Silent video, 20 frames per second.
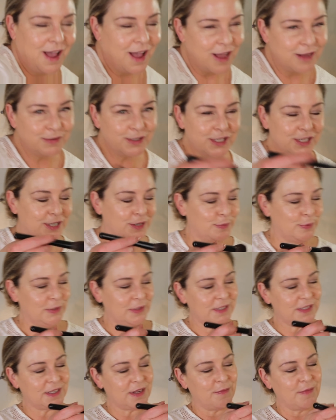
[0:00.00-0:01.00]
I'm just gonna put
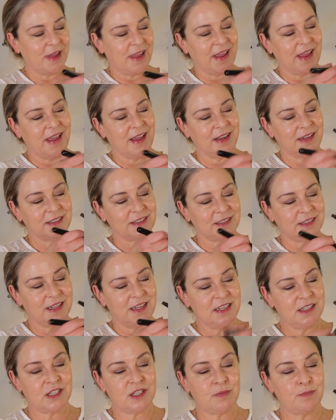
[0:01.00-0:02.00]
this on my hand.
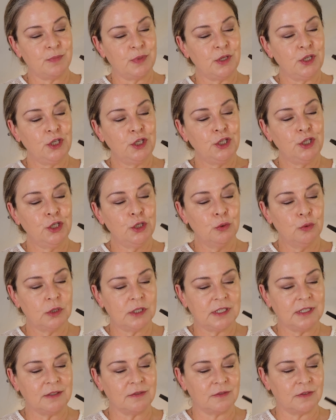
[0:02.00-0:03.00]
It's
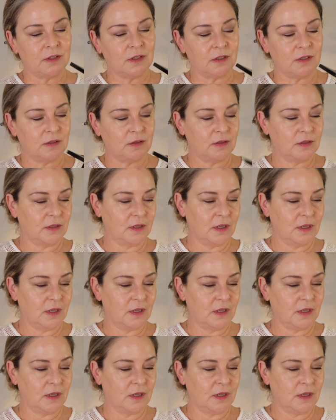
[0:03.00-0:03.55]
beautiful.